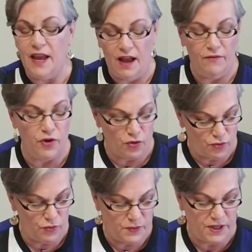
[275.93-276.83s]
They have their
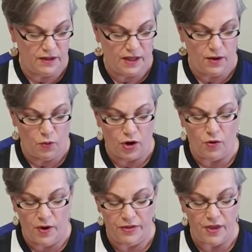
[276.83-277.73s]
groups that they
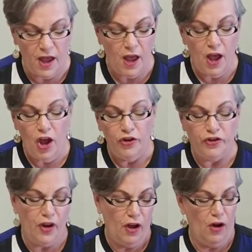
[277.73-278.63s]
work with.
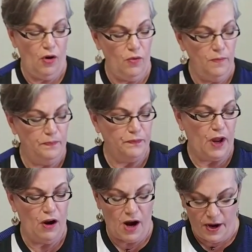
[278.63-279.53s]
So,
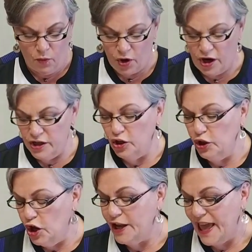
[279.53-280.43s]
all right, we're going
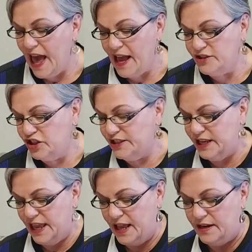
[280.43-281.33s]
to look at,
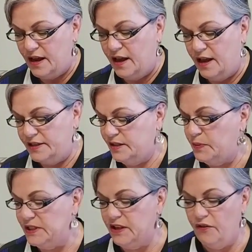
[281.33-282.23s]
just to get
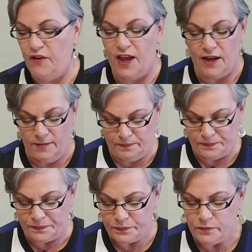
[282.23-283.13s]
specific,
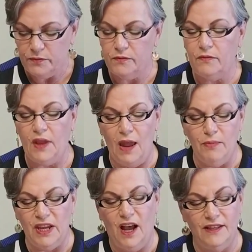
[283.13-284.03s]

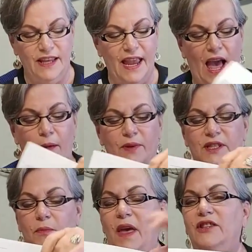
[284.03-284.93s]
and because they
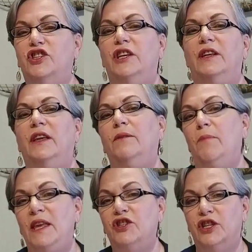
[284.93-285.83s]
happen to
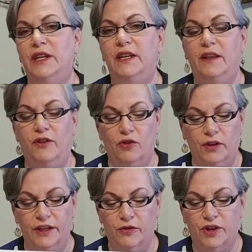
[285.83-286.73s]
mention it in
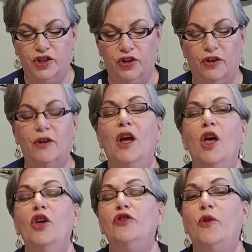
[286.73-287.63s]
their literature,
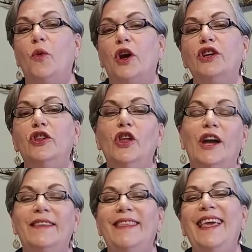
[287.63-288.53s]
so we're going to
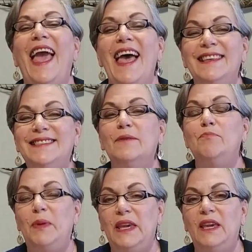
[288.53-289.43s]
look at the
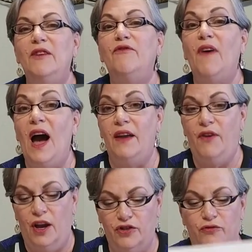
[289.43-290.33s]
S&P
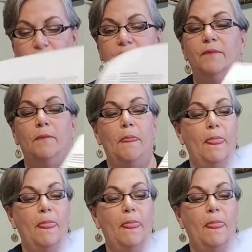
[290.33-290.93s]
500.